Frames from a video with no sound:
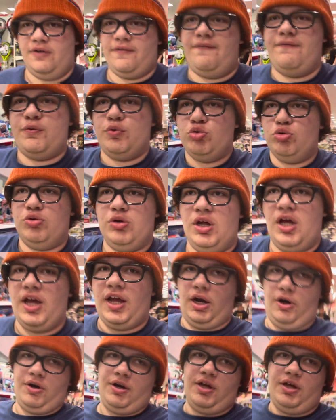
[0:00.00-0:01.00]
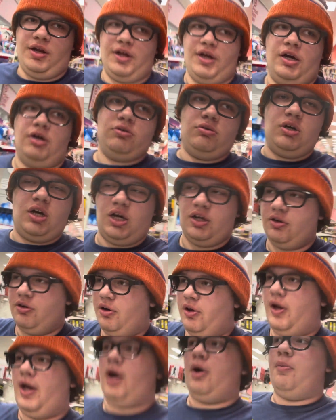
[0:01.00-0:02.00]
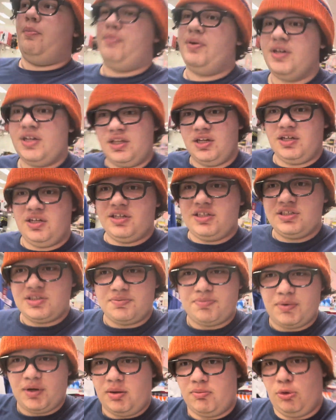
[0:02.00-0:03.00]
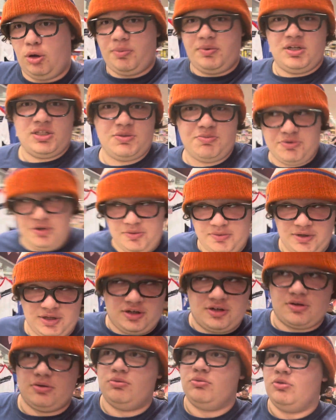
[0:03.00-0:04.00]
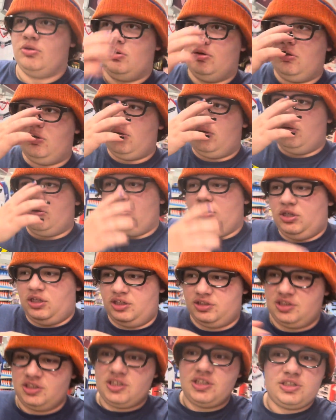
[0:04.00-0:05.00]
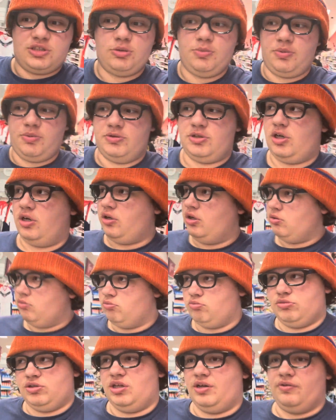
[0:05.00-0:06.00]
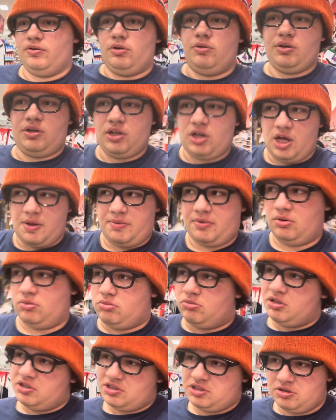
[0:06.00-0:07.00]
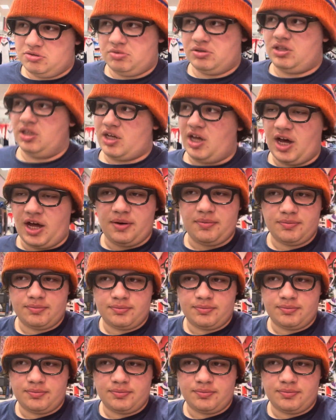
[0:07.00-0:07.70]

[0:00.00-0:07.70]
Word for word: food area now. I don't know how big it is, but I'm hoping it's pretty big. Because it is Super Target, we never know what could happen. Let's see what they got.